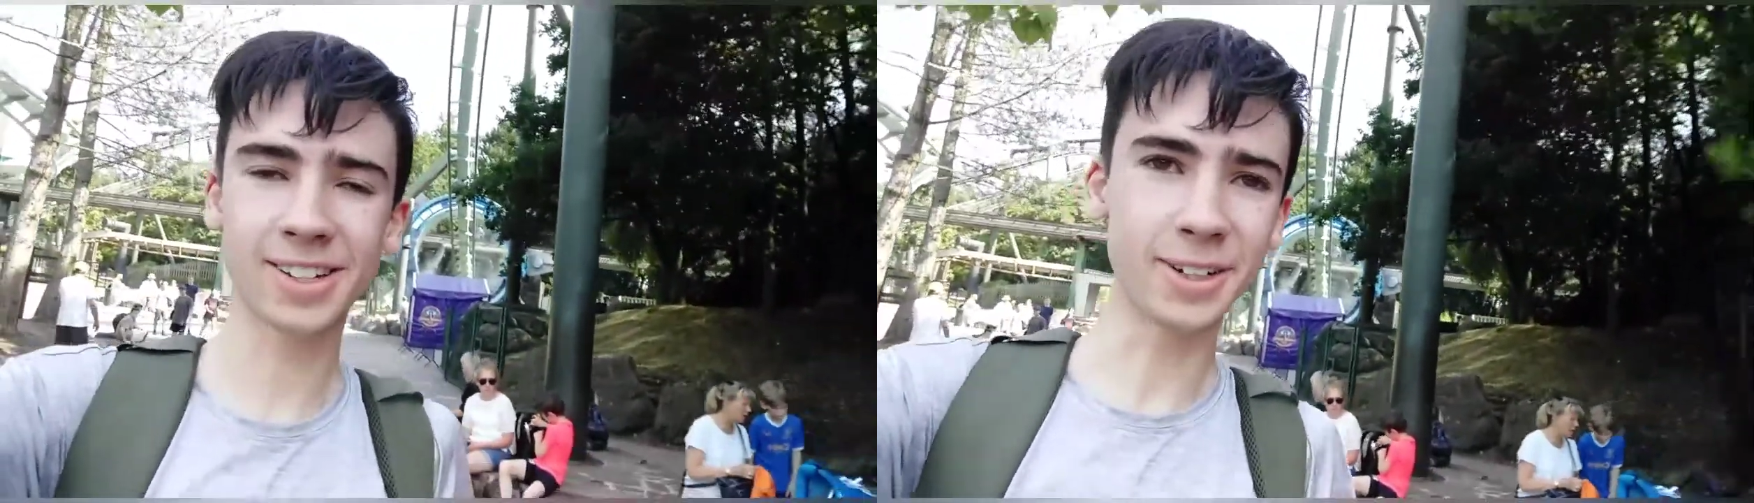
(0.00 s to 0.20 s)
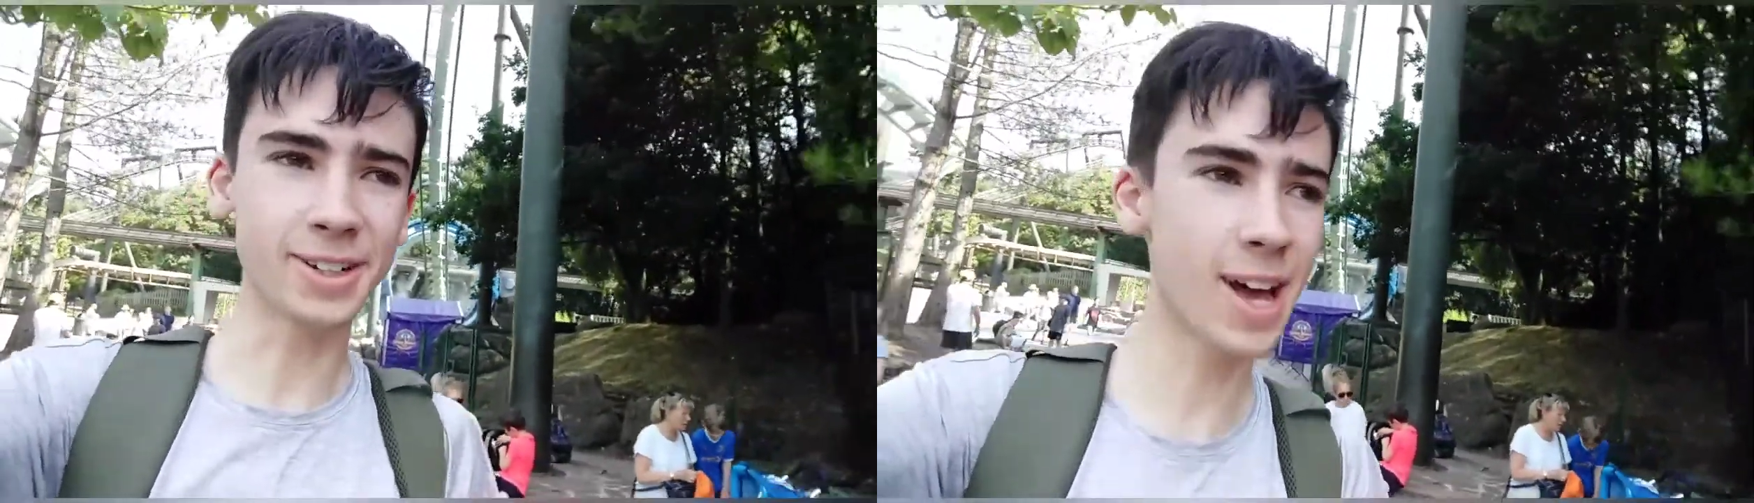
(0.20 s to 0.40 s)

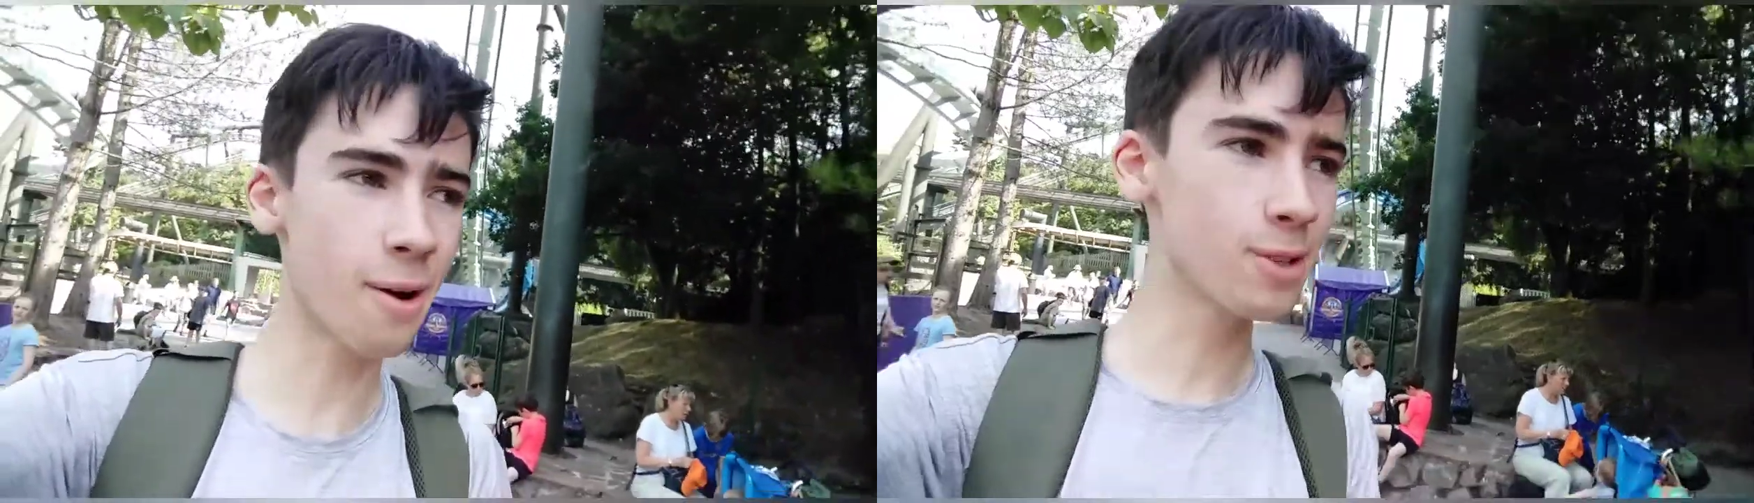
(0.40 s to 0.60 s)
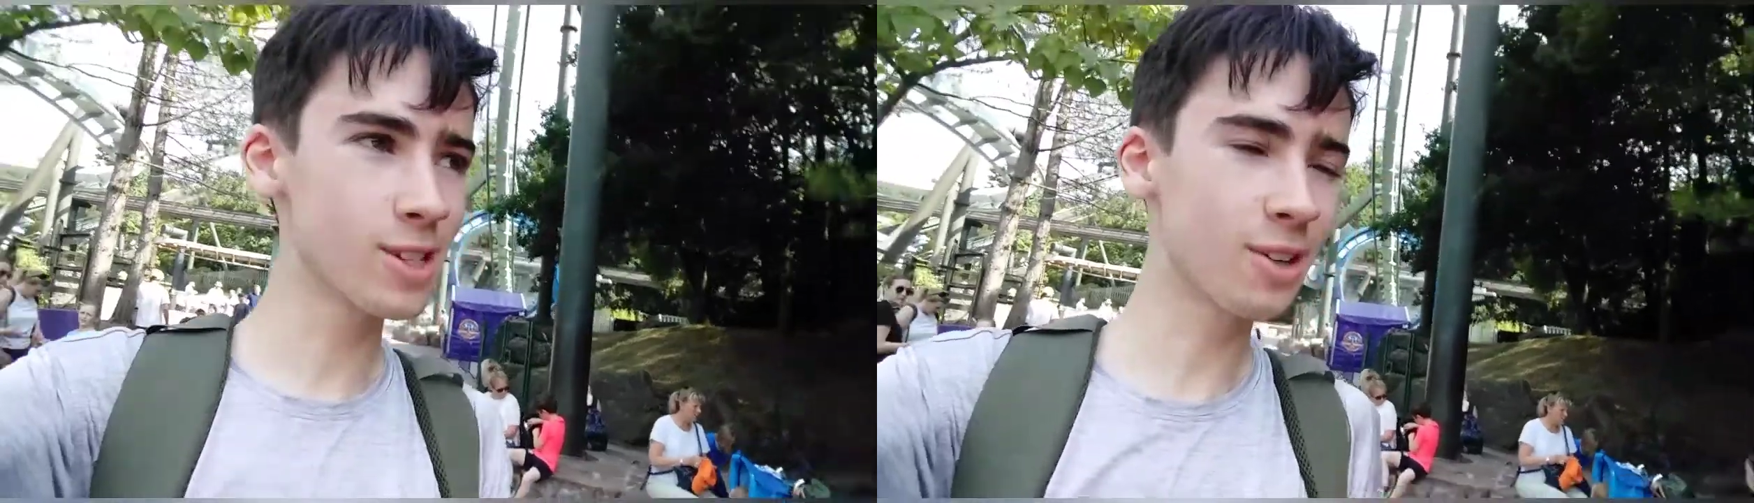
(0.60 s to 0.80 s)
because
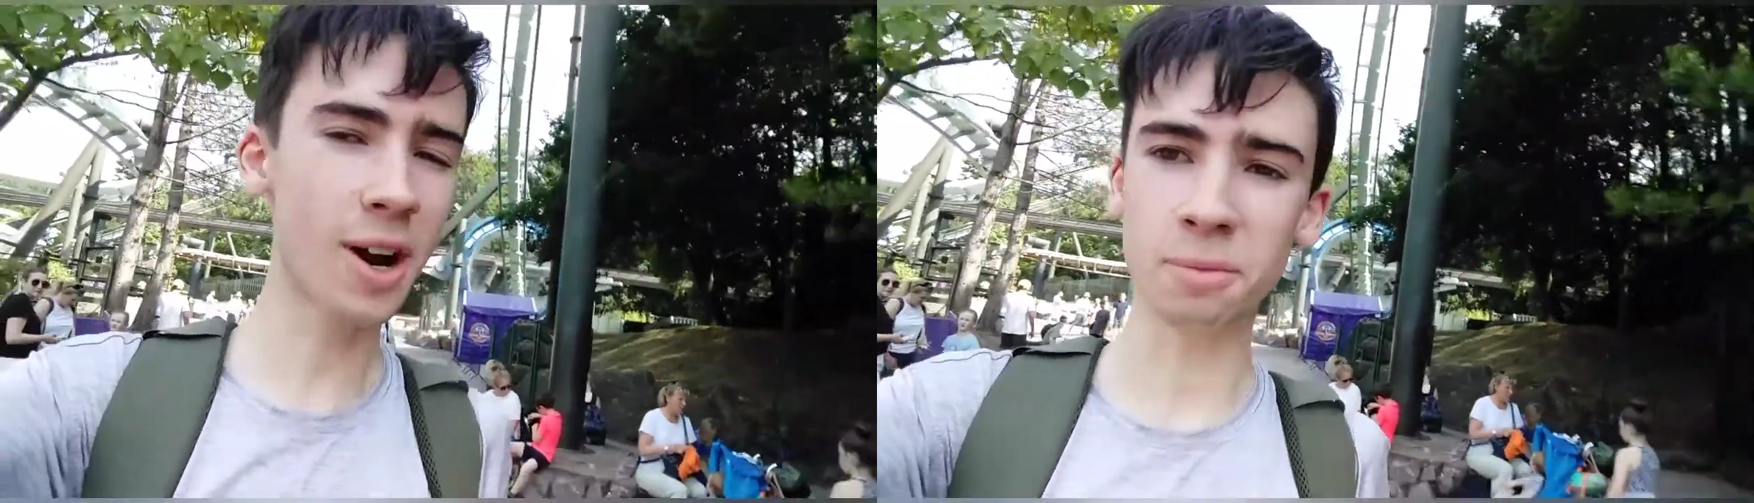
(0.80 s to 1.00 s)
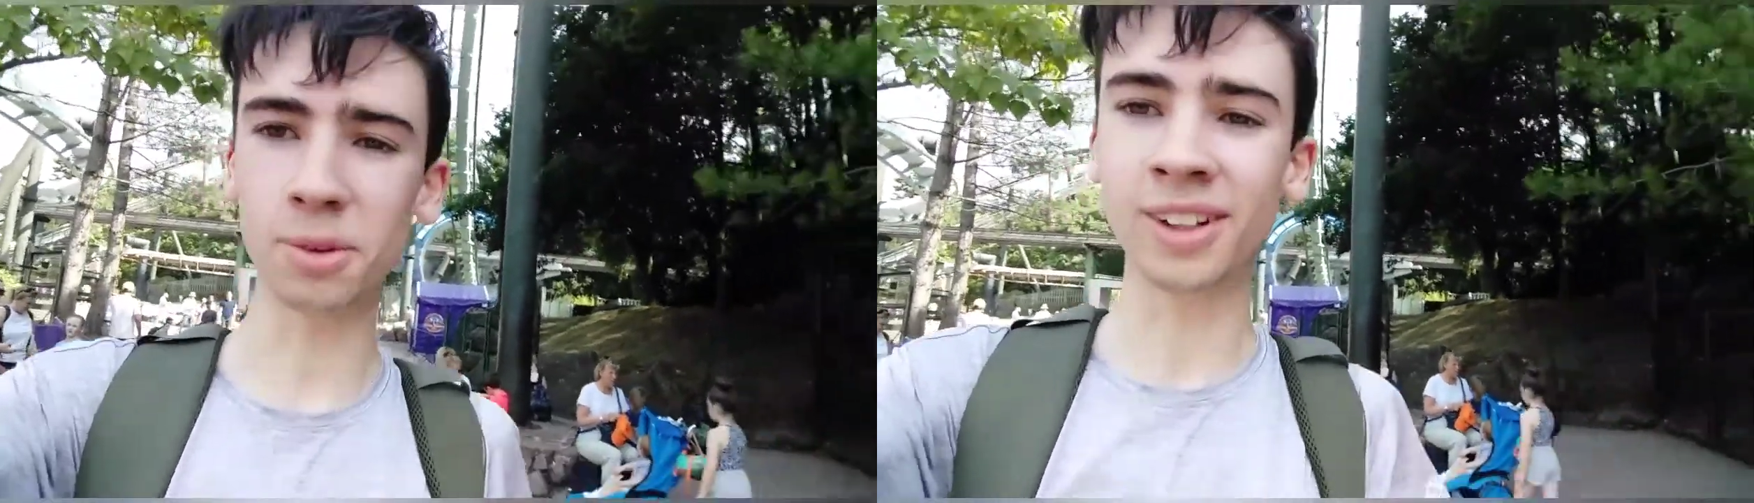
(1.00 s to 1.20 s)
that was
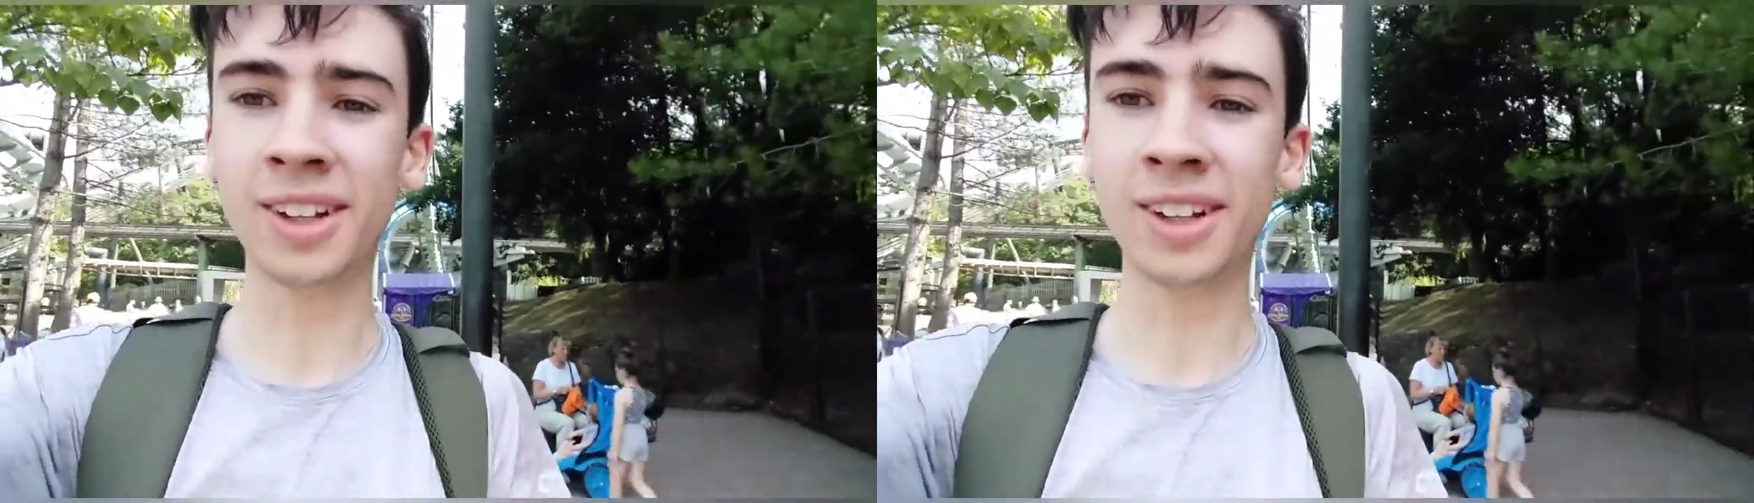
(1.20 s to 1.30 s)
incredible.